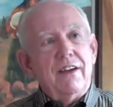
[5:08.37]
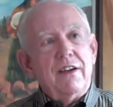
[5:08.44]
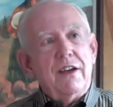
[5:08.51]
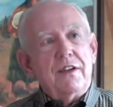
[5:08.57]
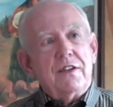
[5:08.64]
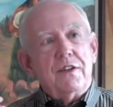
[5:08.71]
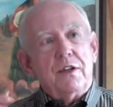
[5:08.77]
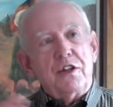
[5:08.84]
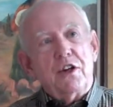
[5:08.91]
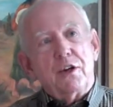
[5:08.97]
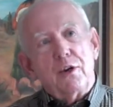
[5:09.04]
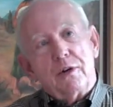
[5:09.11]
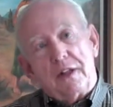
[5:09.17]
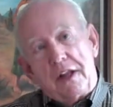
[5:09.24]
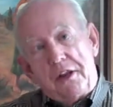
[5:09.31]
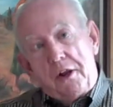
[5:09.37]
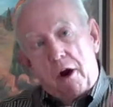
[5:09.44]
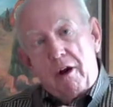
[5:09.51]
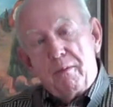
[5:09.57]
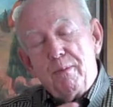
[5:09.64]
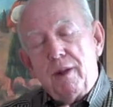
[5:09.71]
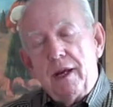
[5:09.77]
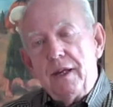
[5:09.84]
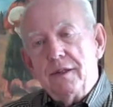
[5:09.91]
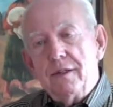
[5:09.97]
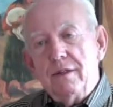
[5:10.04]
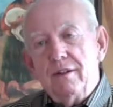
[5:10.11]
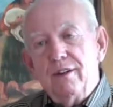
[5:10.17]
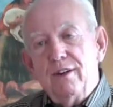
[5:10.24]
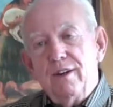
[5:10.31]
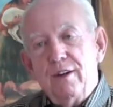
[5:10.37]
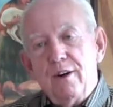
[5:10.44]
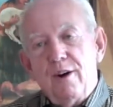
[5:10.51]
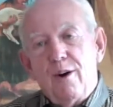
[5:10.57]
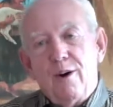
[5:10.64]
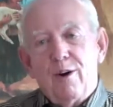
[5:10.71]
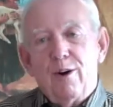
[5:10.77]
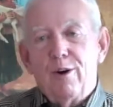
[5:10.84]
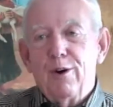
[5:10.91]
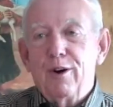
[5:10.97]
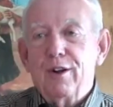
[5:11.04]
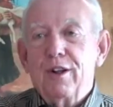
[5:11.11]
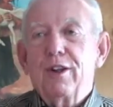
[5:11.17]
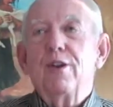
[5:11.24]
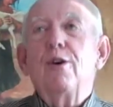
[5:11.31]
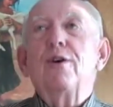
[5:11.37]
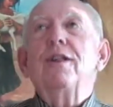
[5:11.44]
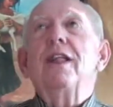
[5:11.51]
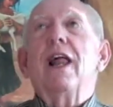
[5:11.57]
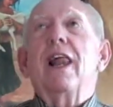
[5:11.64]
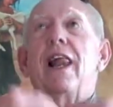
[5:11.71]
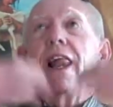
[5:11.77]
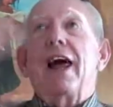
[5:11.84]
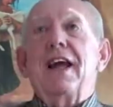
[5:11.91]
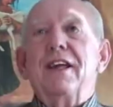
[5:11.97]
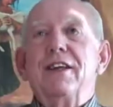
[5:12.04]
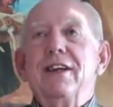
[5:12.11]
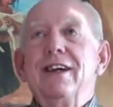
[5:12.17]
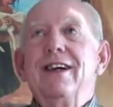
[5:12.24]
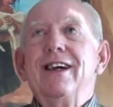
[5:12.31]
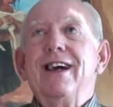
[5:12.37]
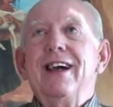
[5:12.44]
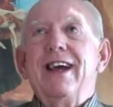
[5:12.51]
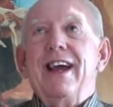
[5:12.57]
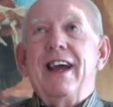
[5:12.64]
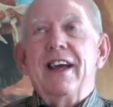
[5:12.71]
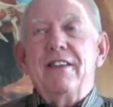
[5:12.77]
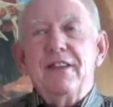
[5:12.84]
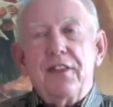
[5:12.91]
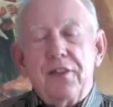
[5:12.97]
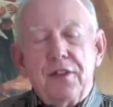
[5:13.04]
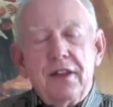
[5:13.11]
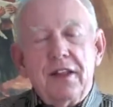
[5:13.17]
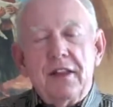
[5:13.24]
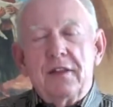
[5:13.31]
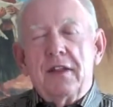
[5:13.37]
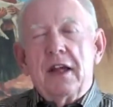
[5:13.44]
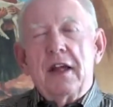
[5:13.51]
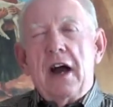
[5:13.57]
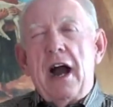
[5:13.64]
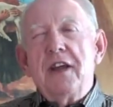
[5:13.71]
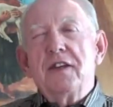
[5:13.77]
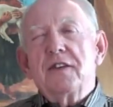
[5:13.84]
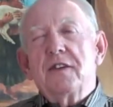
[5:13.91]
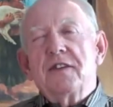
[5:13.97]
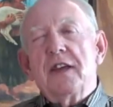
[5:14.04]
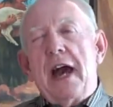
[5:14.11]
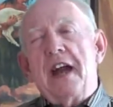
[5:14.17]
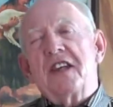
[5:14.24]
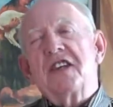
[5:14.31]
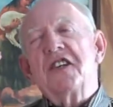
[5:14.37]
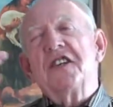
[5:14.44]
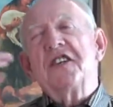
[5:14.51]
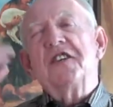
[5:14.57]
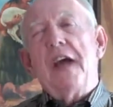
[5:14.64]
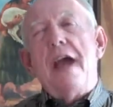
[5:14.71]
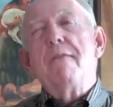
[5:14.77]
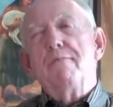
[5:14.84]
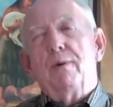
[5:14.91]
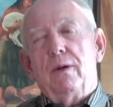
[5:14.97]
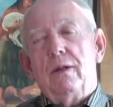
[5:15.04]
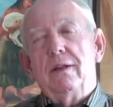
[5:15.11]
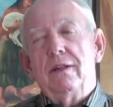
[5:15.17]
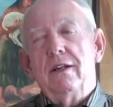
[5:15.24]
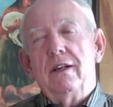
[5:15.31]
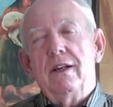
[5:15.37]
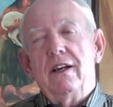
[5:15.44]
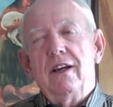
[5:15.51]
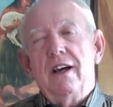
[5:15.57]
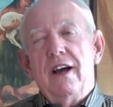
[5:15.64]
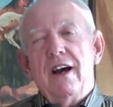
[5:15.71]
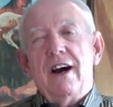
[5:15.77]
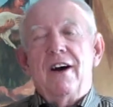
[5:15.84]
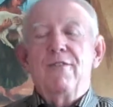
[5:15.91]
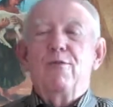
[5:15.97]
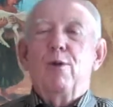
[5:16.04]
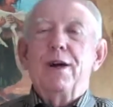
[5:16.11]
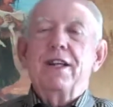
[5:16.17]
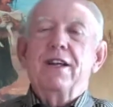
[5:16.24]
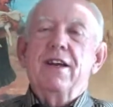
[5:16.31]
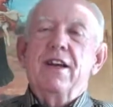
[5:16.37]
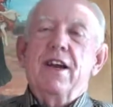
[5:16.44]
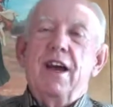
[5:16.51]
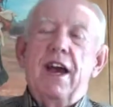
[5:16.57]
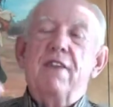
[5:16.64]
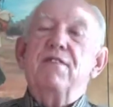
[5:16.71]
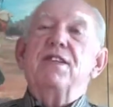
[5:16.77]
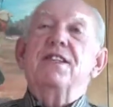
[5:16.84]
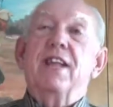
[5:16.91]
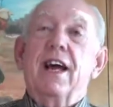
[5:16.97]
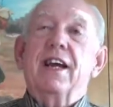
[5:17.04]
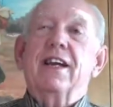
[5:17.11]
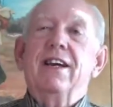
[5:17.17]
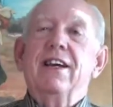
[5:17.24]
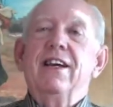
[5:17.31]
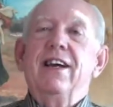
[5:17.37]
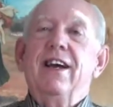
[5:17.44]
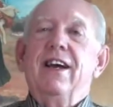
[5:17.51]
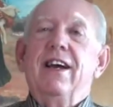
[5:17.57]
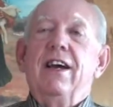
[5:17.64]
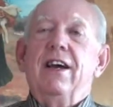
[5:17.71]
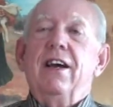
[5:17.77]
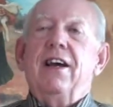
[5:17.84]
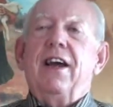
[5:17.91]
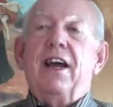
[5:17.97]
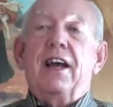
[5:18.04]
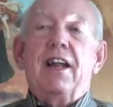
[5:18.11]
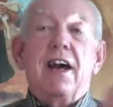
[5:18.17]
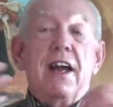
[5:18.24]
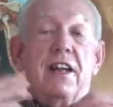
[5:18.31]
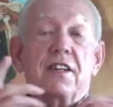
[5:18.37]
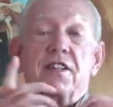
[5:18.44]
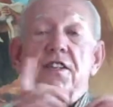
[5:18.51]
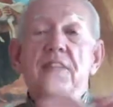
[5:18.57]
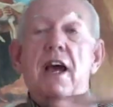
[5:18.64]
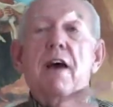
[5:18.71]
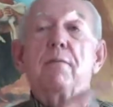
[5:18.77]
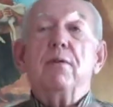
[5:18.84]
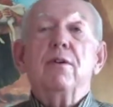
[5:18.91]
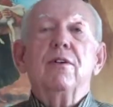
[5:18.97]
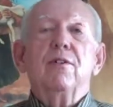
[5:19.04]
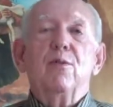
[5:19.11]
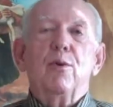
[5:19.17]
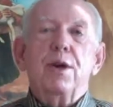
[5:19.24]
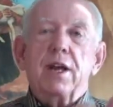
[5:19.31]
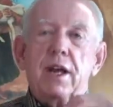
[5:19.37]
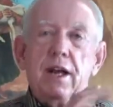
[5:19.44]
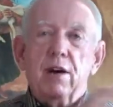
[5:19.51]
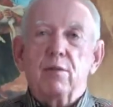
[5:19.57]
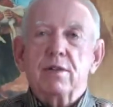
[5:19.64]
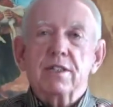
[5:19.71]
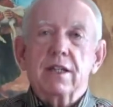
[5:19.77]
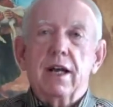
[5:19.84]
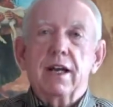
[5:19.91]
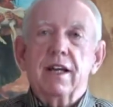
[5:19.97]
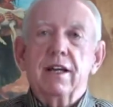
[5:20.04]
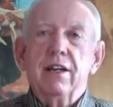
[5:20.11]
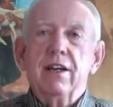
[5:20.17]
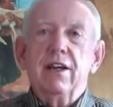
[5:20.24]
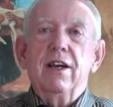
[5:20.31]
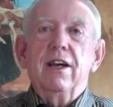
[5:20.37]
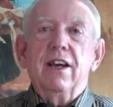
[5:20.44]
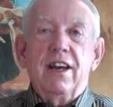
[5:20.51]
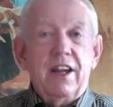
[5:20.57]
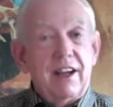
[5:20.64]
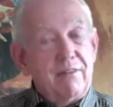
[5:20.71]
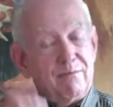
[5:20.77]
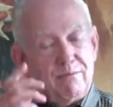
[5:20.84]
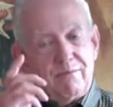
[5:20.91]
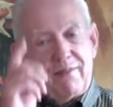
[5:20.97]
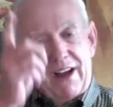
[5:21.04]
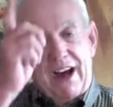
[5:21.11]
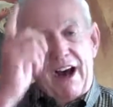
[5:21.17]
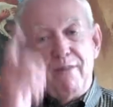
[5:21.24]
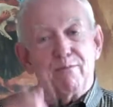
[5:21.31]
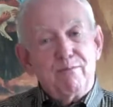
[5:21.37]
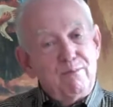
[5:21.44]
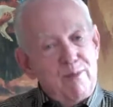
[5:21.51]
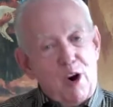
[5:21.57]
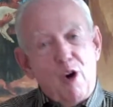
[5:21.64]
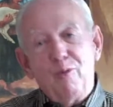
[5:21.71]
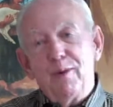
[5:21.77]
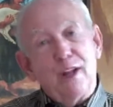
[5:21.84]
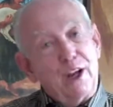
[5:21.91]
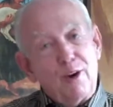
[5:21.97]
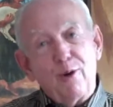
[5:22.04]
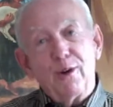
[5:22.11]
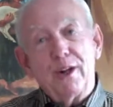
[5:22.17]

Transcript: so that you go to the dark place or go to the light? And I just had a sample of what heaven's like. And I had a sample of what hell was like. And I'm hoping I go